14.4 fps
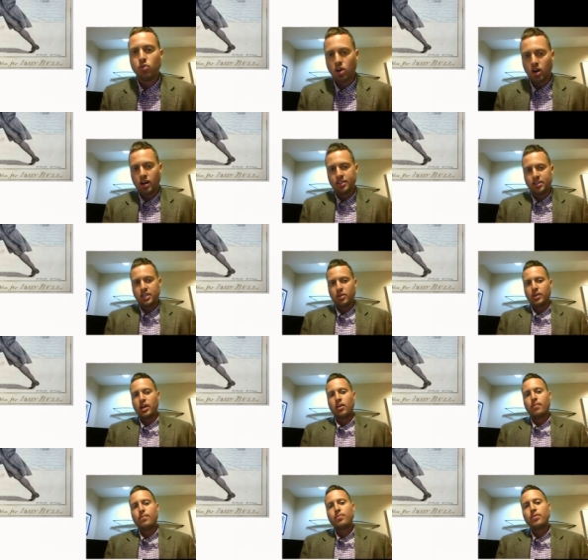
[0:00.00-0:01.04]
Here we go.
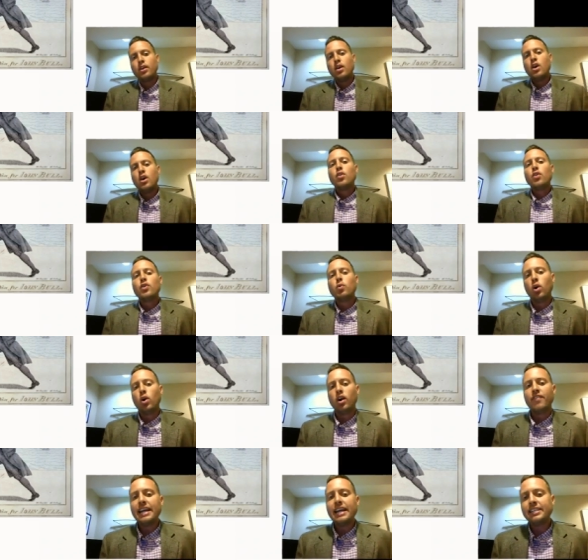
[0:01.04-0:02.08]
The War of
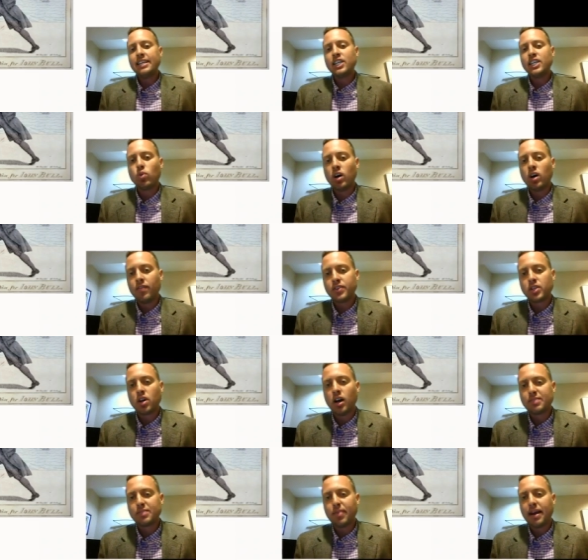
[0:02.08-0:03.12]
1812 was
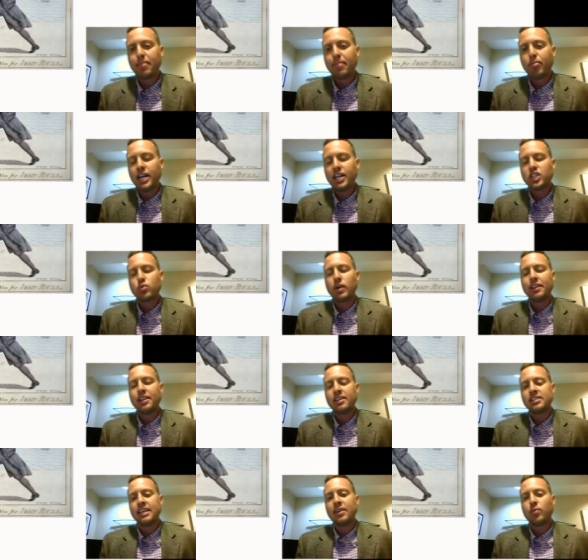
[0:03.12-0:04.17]
caused by British, write this
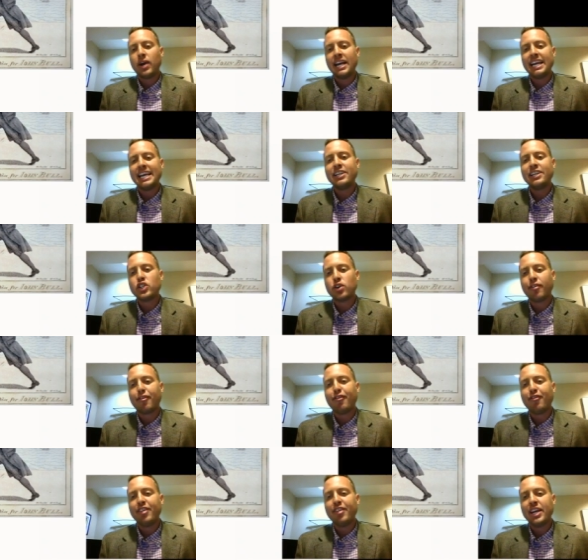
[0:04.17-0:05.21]
in, right,
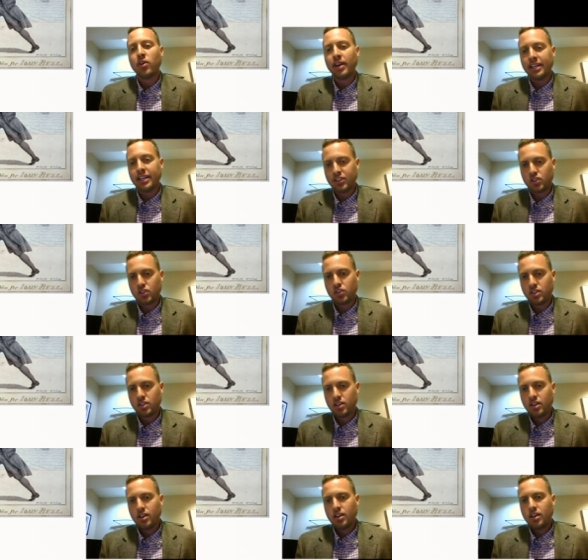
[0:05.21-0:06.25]
interference.
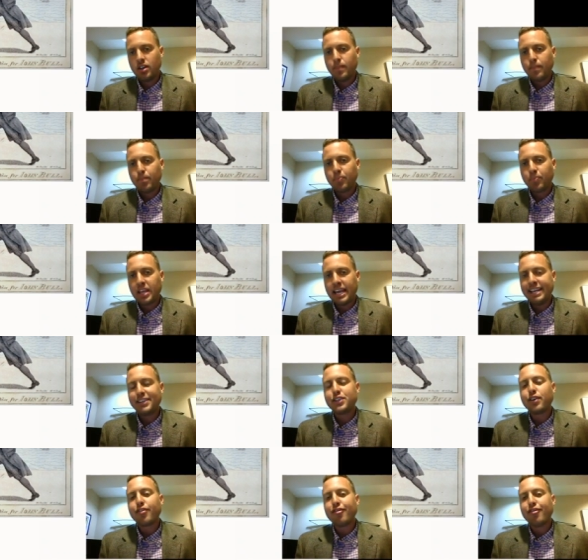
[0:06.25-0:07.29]

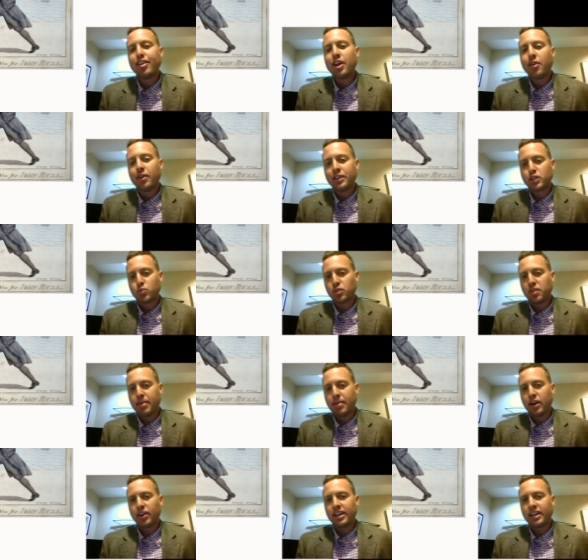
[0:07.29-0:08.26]
Interference with American